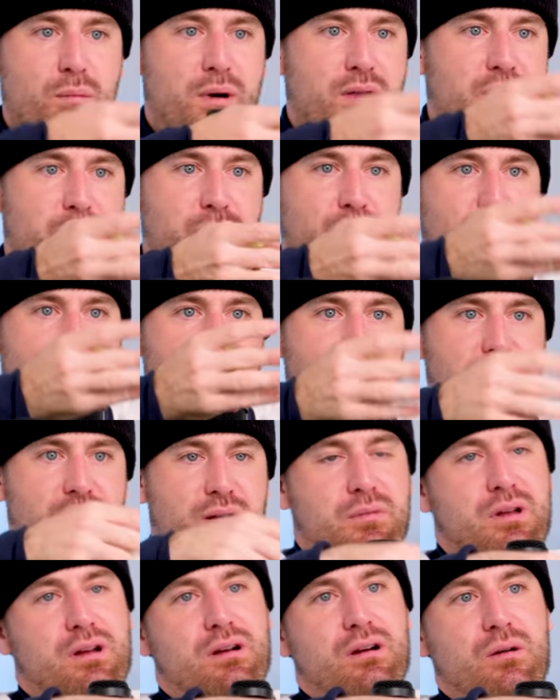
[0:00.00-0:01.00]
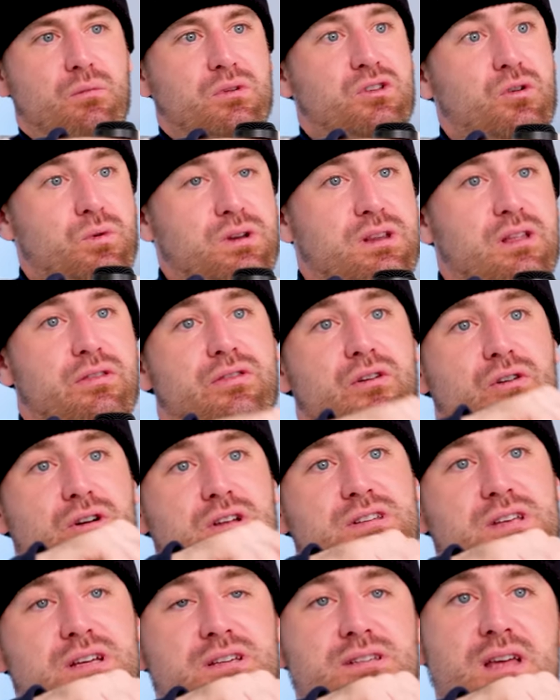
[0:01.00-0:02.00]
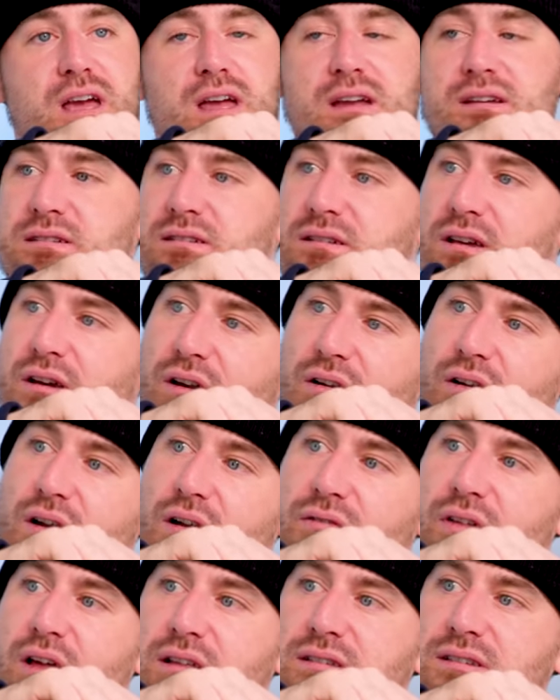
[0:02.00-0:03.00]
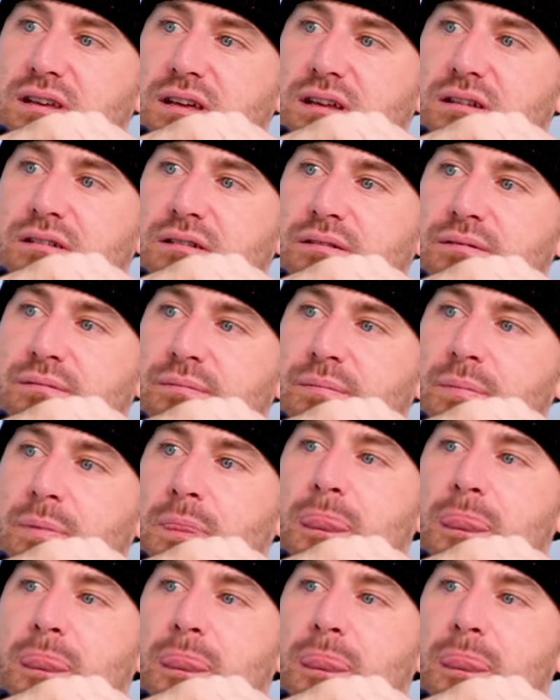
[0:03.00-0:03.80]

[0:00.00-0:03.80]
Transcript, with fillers: going by the book, and then I'm like, we, we did 36 takes of that scene. Oh